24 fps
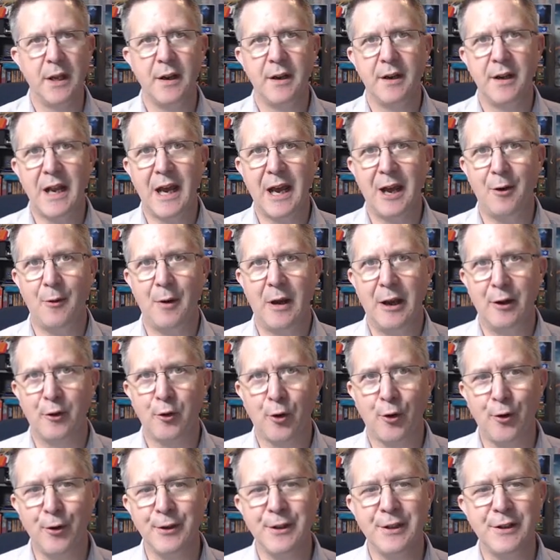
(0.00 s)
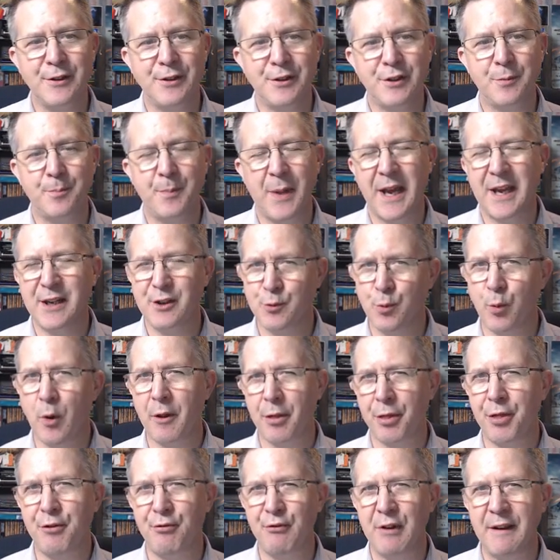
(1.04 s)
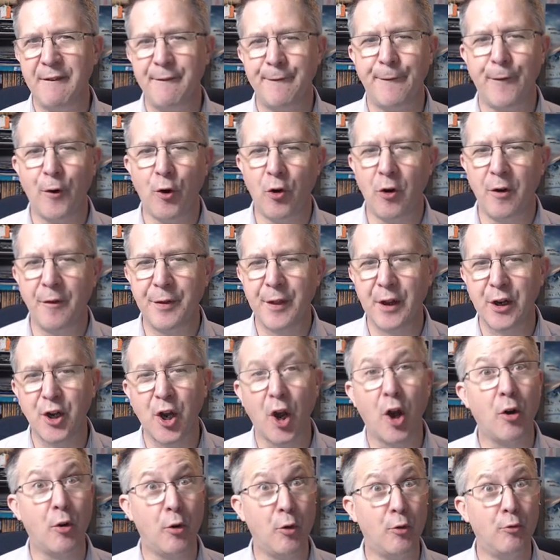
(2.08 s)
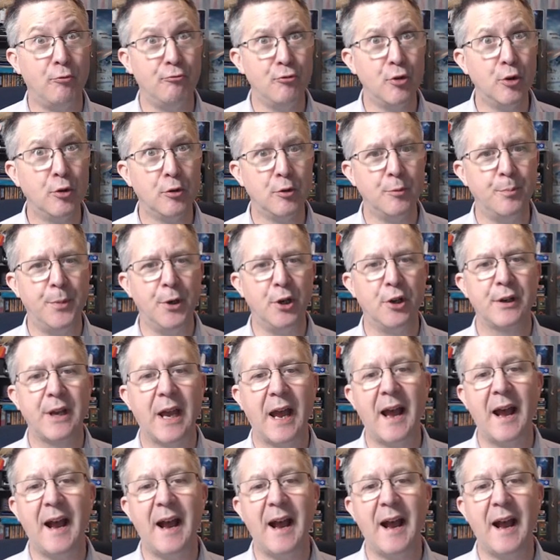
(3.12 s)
Now, according to page 134 of the Core Rulebook,